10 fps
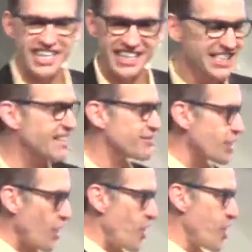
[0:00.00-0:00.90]
He left
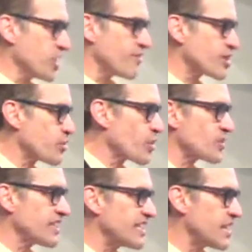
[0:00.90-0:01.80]
all of his
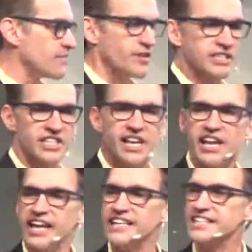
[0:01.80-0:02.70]
worldly comforts,
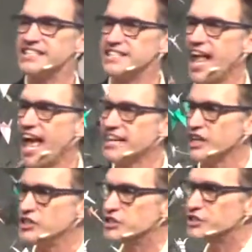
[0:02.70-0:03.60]
and he sat
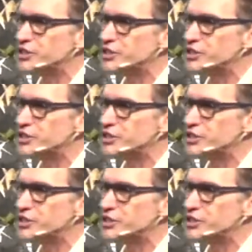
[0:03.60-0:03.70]
under the